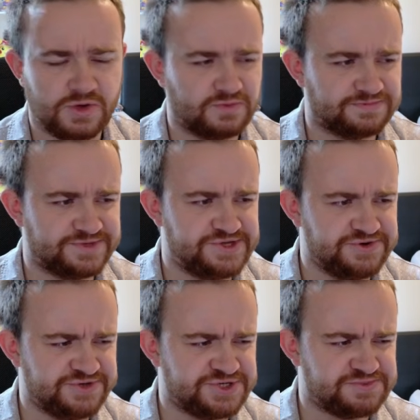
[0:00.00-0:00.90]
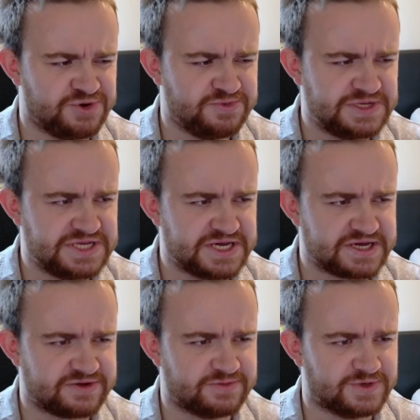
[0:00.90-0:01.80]
He uses Moby
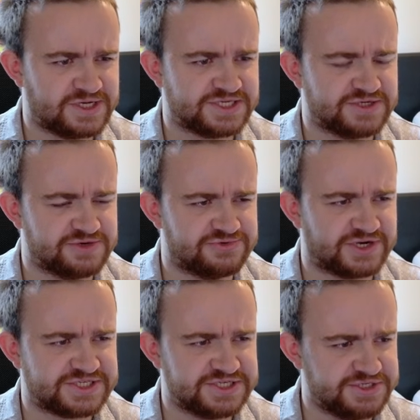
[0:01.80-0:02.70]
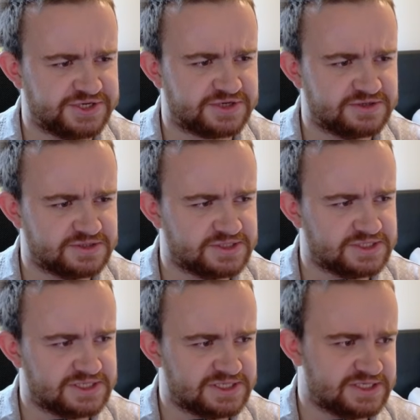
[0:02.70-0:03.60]
Dick when he has no rested Don.
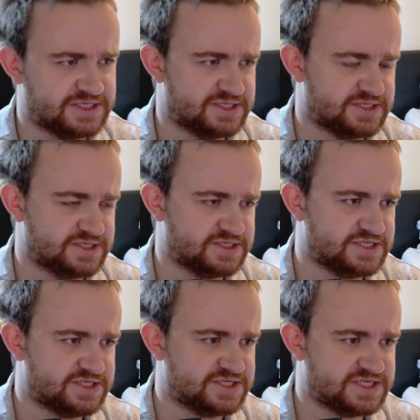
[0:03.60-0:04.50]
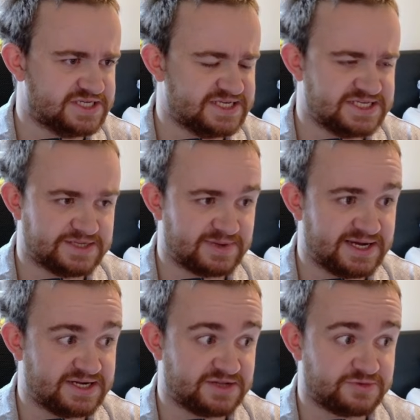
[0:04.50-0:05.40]
So he needs to play
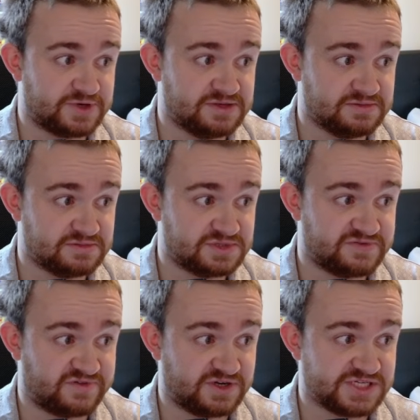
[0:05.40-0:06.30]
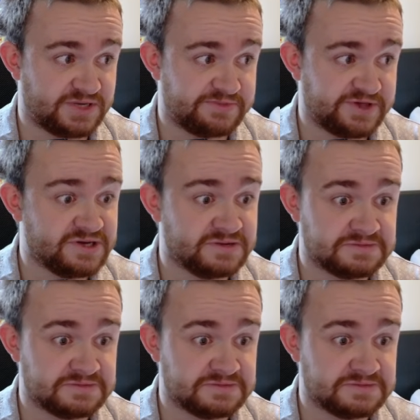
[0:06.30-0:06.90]
another one to find something?